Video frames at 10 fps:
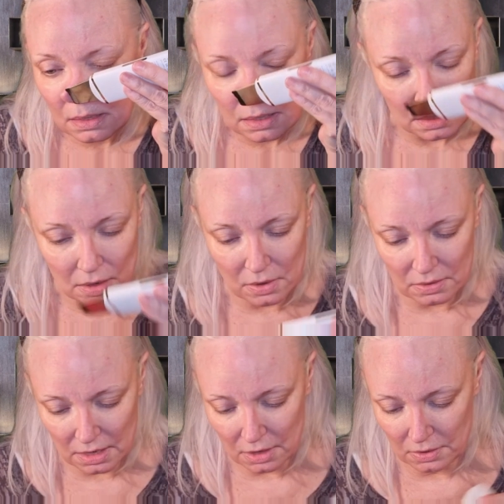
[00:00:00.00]
Get all
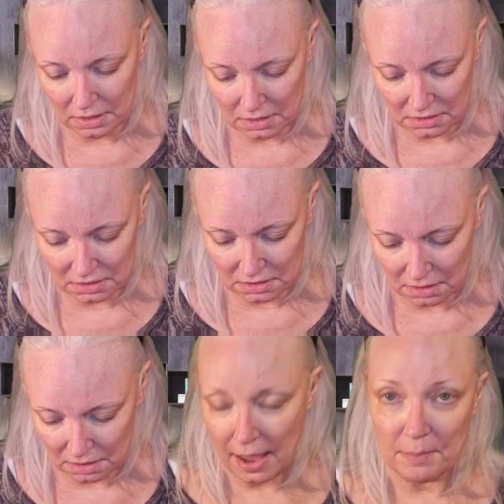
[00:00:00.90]
areas.
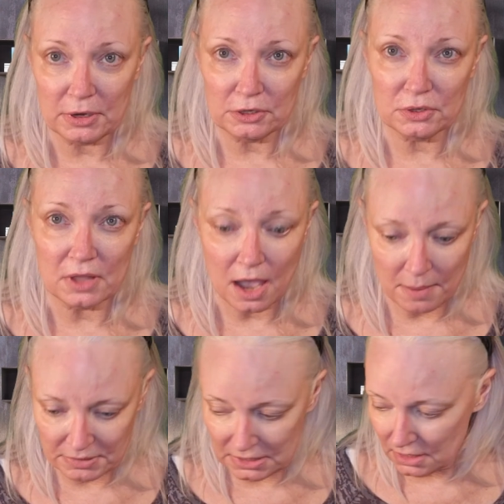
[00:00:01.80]
I'm going to do the
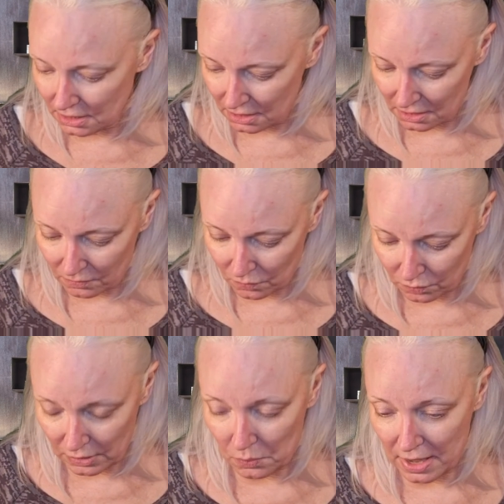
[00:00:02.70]
opposite and
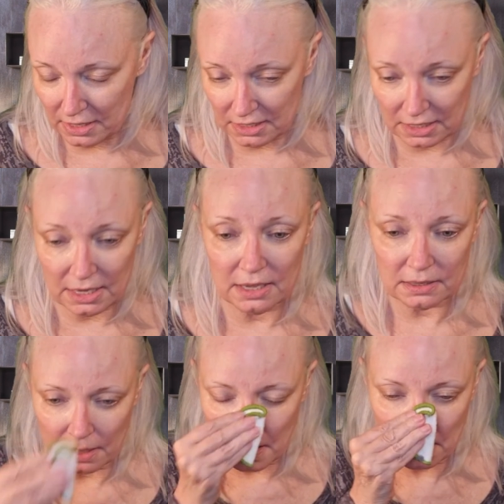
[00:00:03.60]
re-wet it
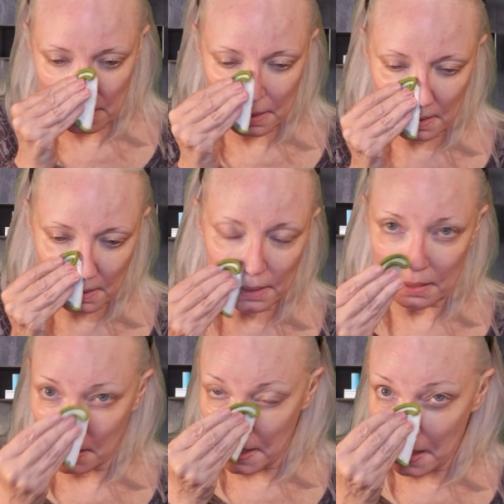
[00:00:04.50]
again
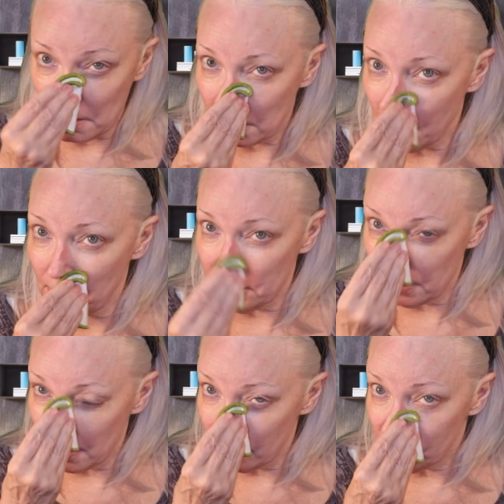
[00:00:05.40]
and go in
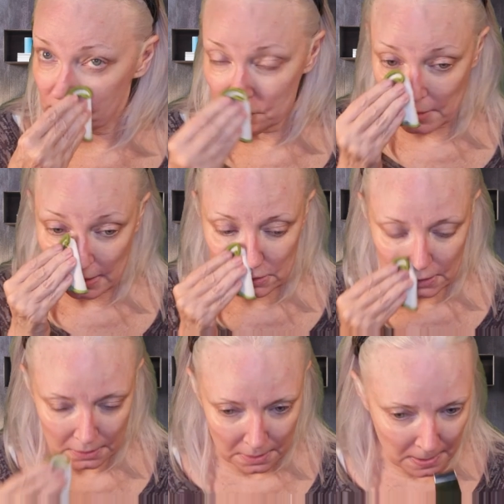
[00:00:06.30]
the other
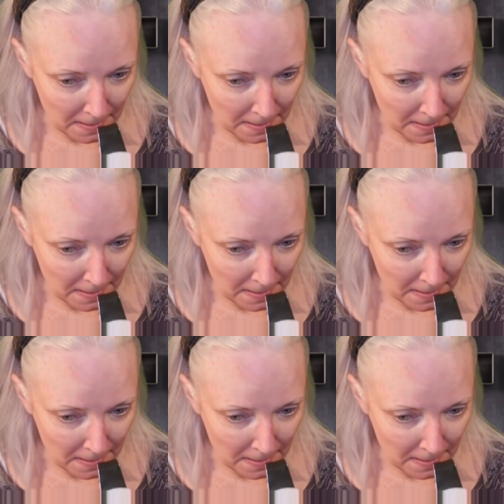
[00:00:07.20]
direction.